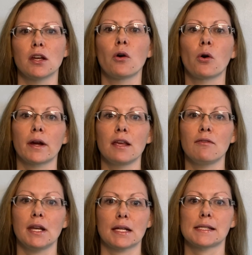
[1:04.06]
or
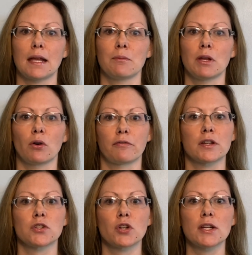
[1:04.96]
even excitement or
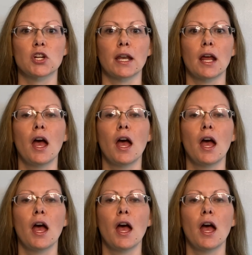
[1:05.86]
frustration.